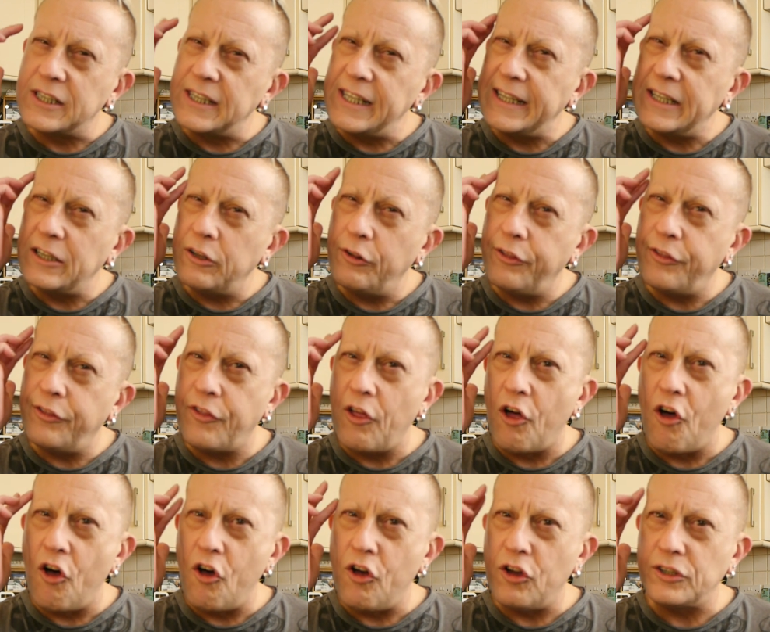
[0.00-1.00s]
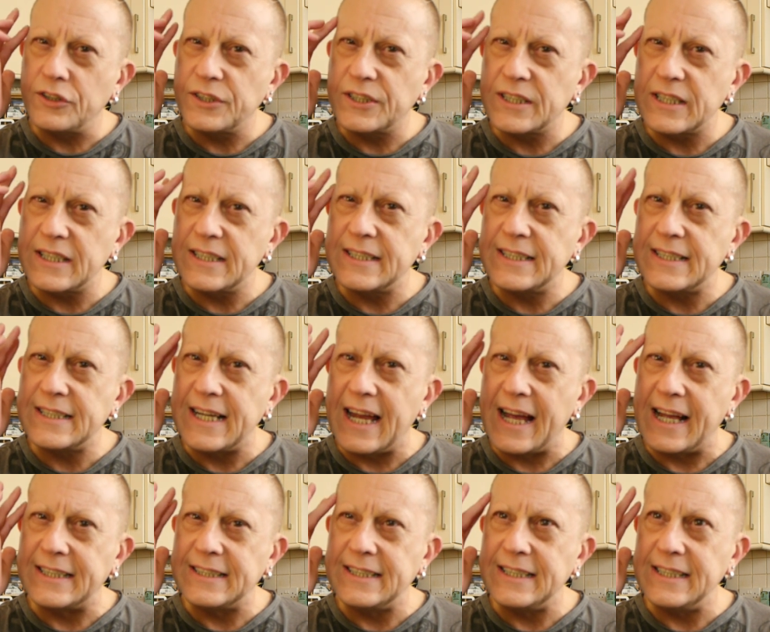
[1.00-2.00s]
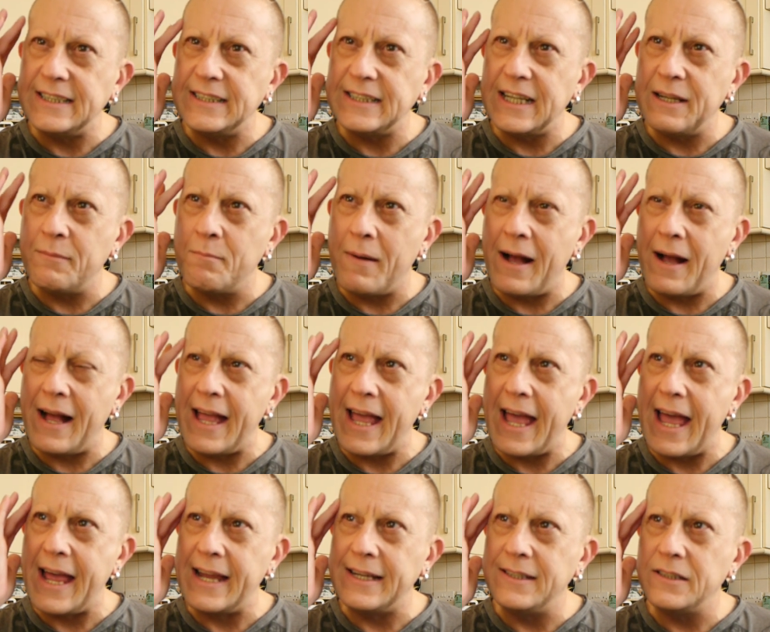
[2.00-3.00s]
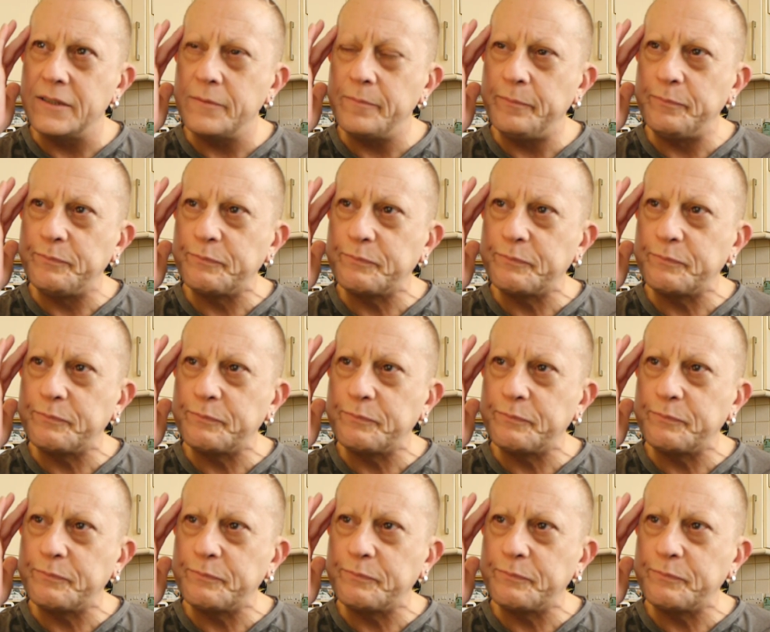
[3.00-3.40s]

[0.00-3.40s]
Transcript: little thoughts started in my head